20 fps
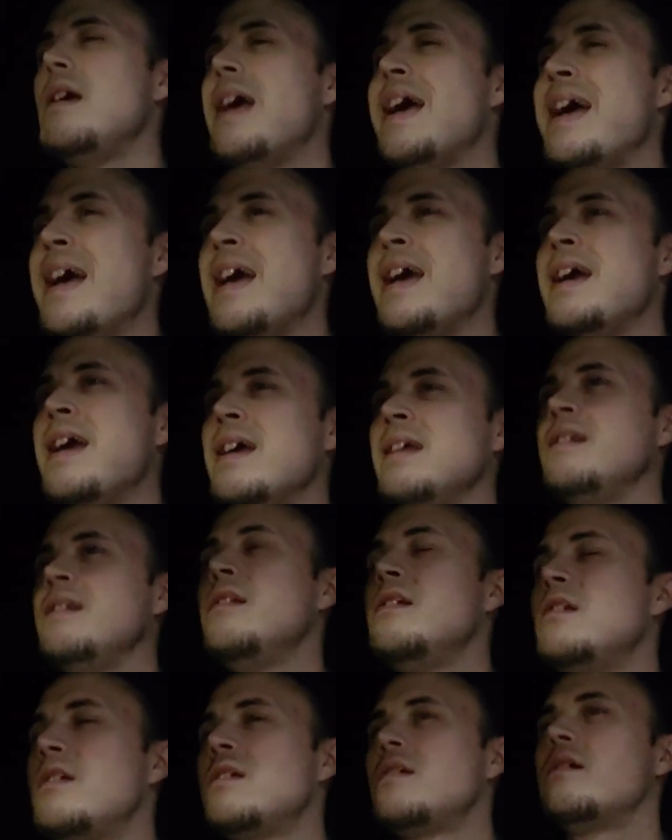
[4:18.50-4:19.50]

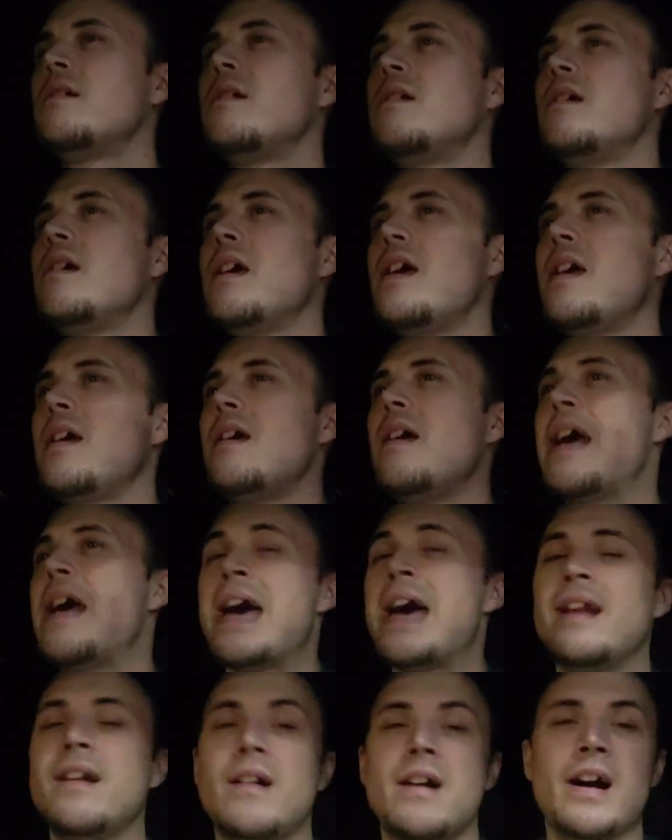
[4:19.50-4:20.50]
And
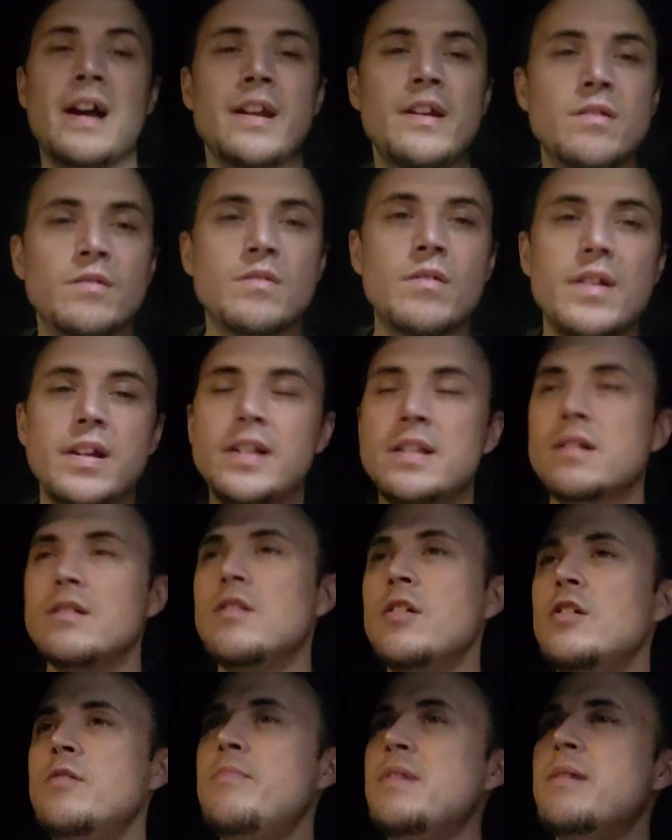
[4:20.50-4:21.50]
at idle is a
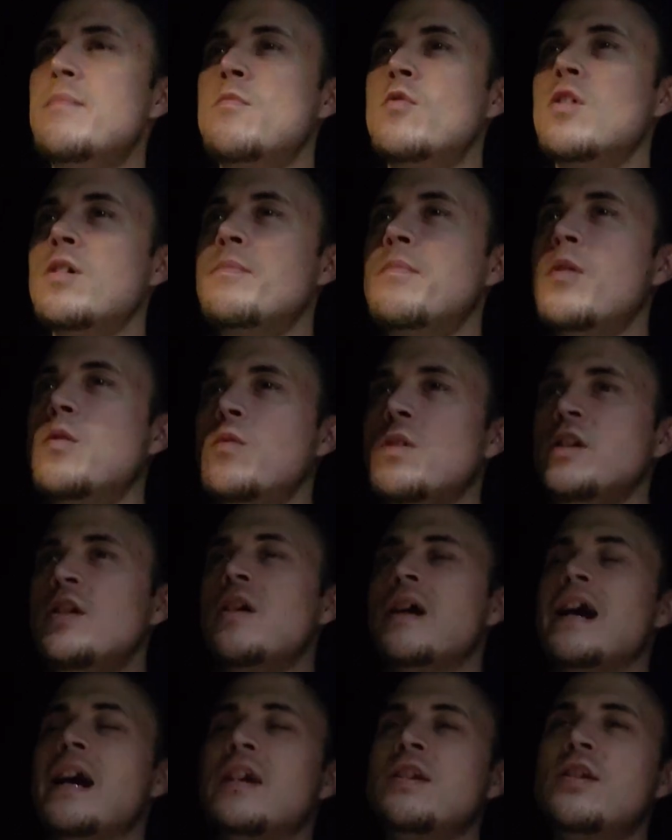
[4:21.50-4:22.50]
little bit more, but when
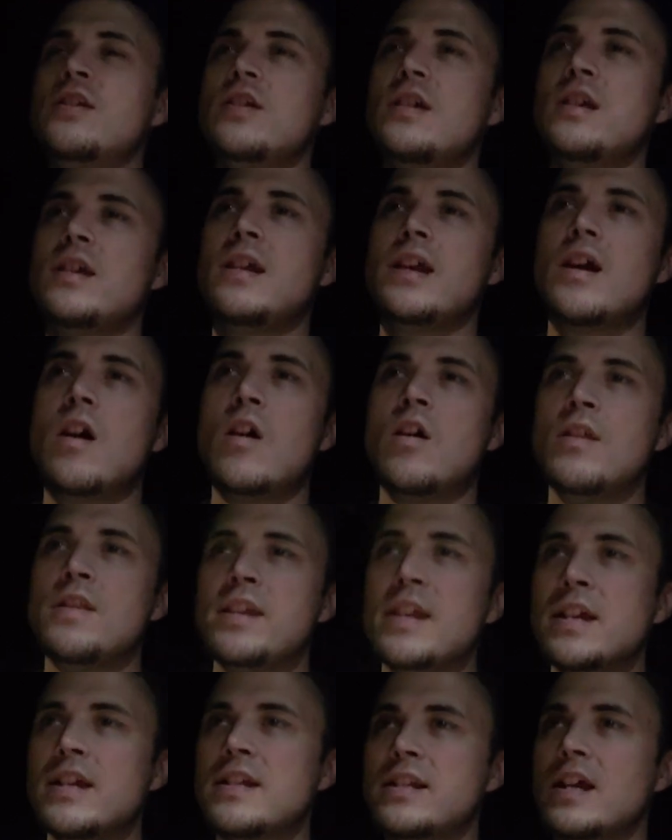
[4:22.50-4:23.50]
you're actually on
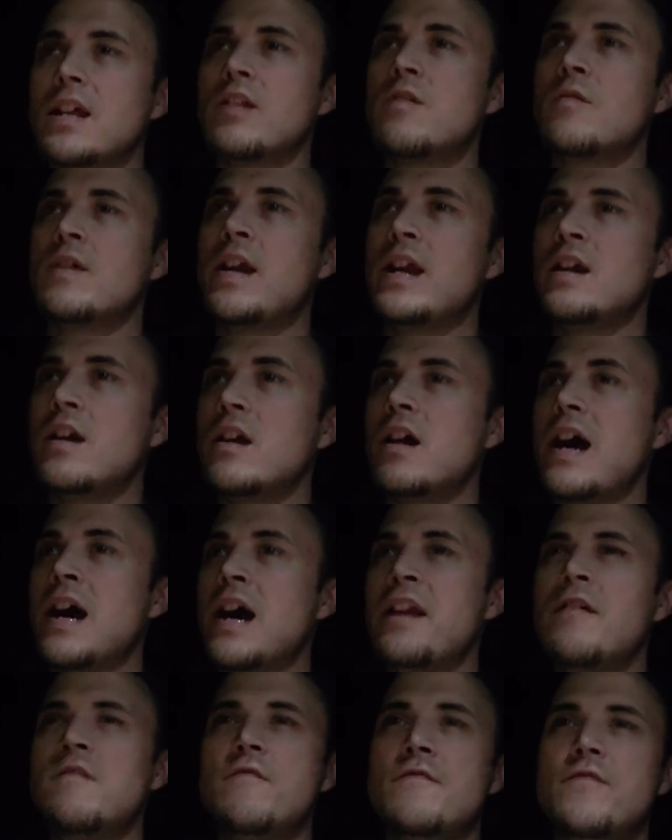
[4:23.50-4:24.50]
the accelerator, I
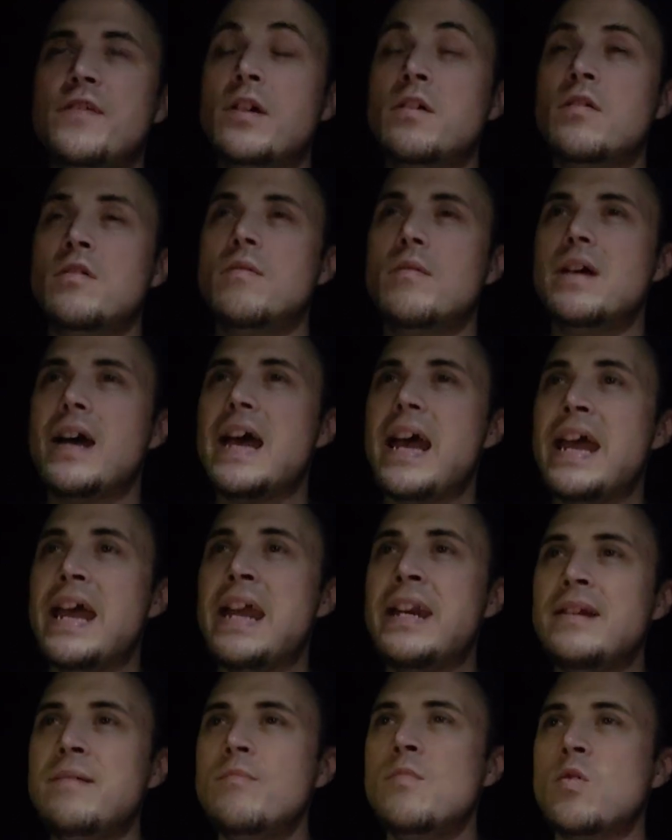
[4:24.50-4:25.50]
don't feel
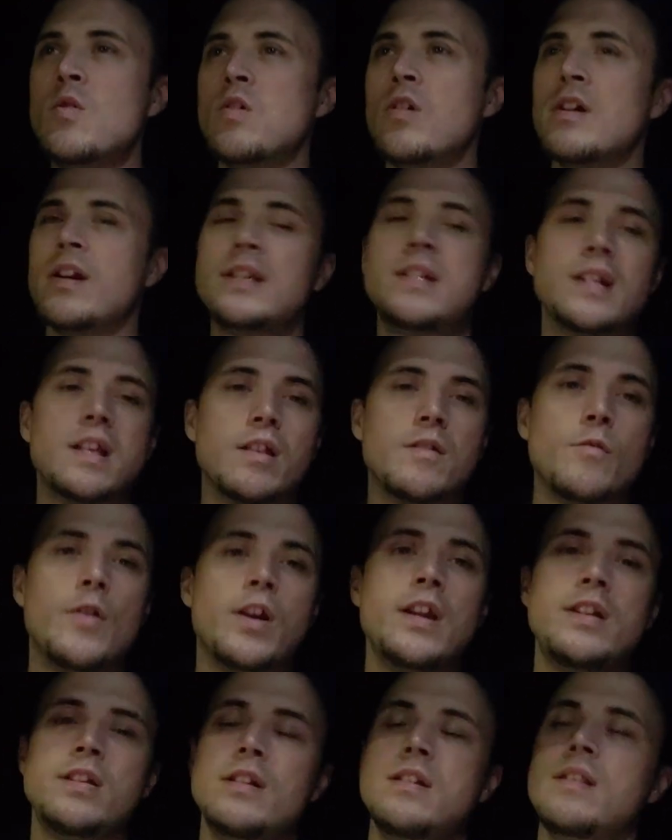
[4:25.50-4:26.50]
any more
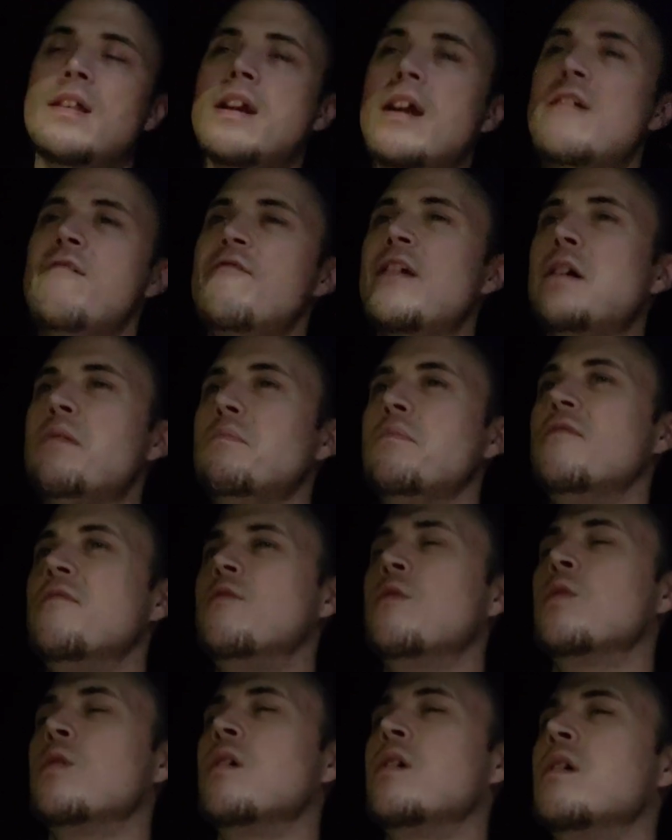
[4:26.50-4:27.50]
acceleration than I felt
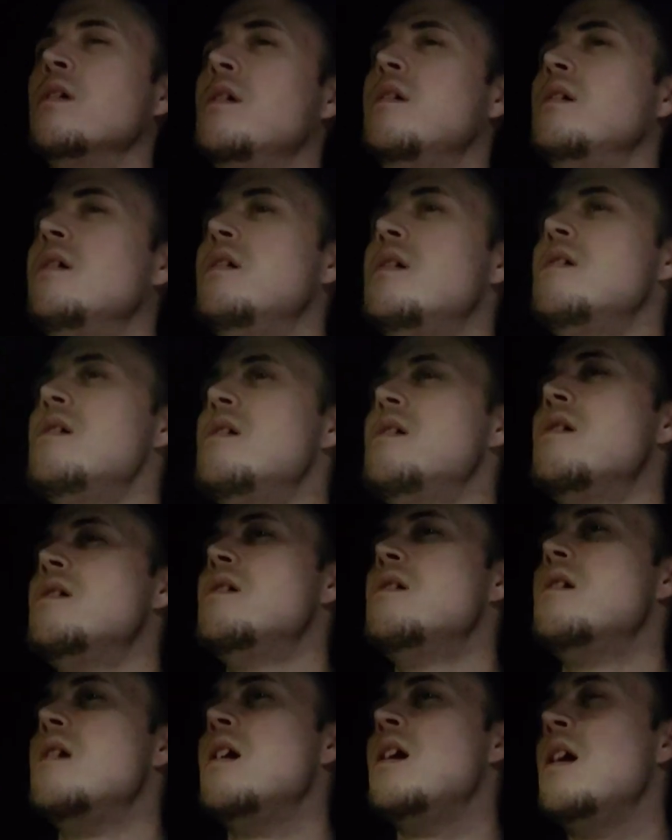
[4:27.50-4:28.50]
before.
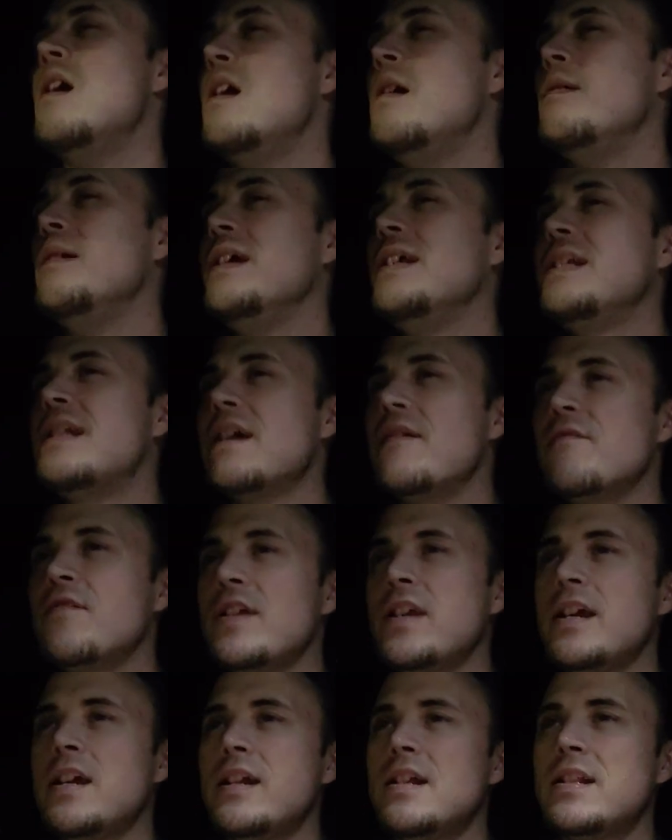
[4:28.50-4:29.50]
It's
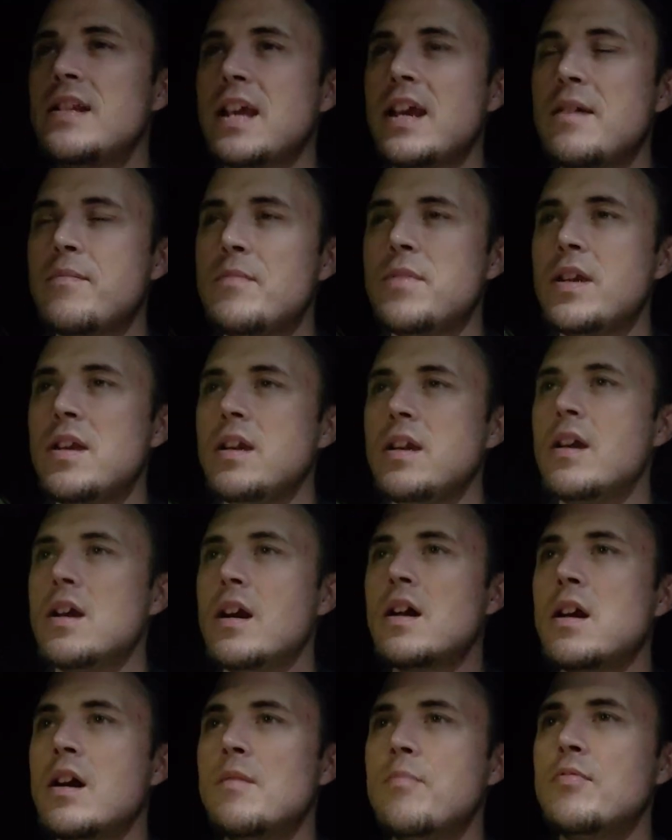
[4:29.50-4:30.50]
definitely going to take me
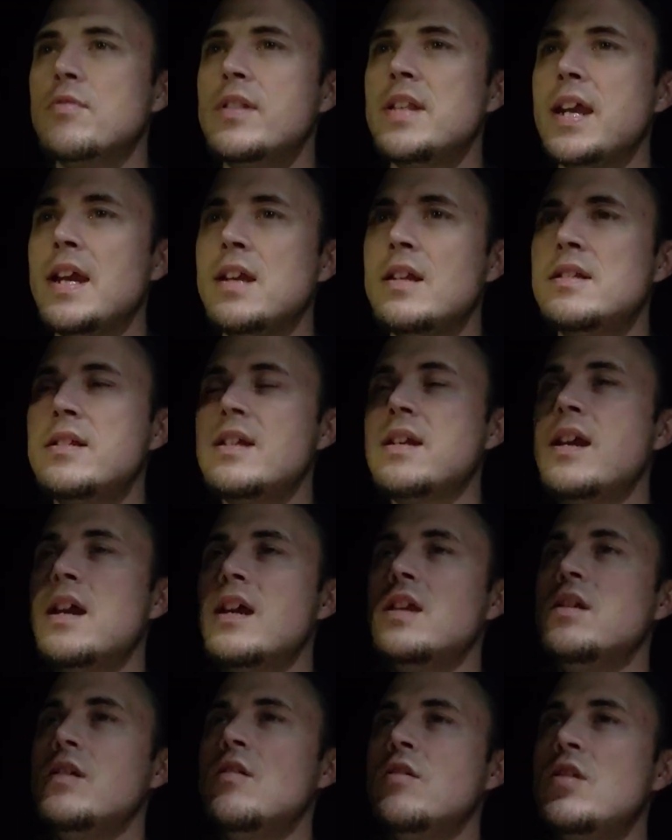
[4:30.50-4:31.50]
a couple days to get
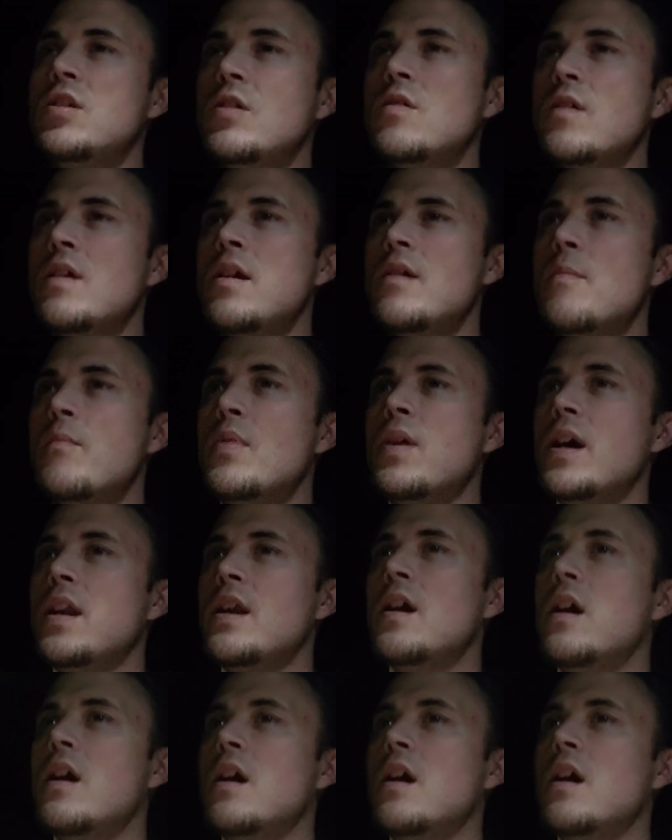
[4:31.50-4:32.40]
used to it, but